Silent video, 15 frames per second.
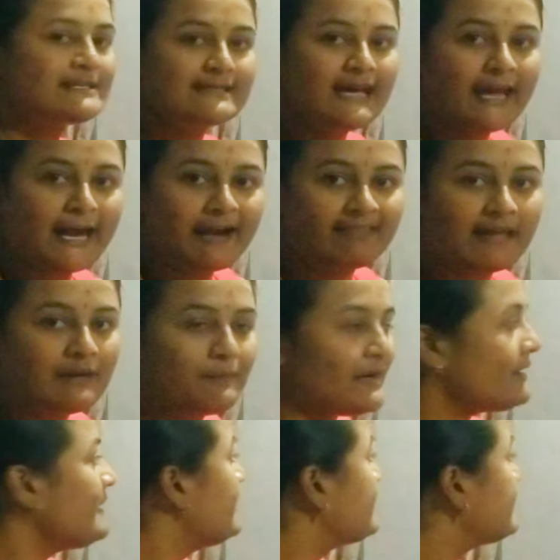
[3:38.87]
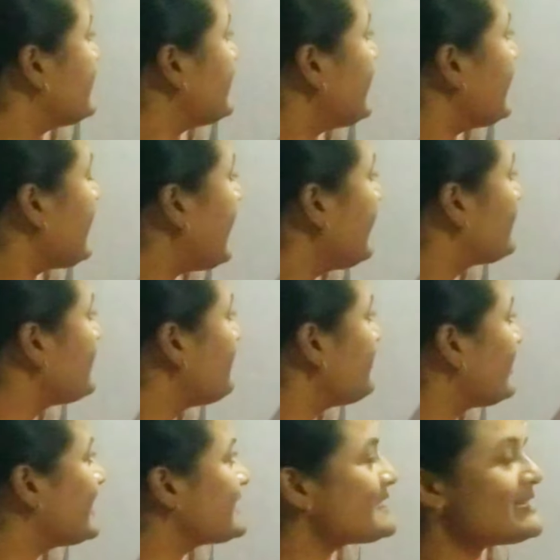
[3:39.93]
is the eighth element. See here, if we
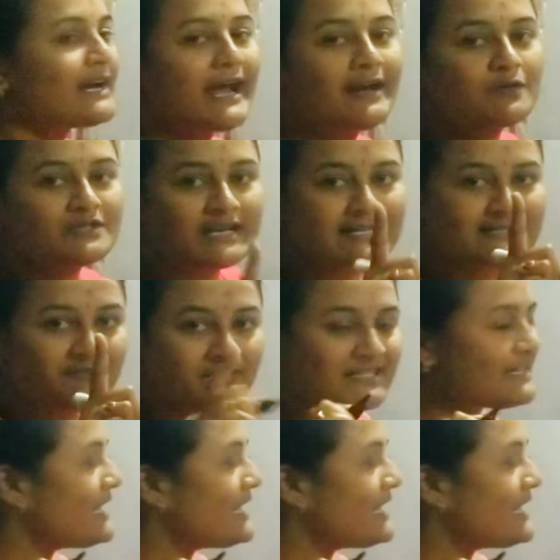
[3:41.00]
consider hydrogen as the first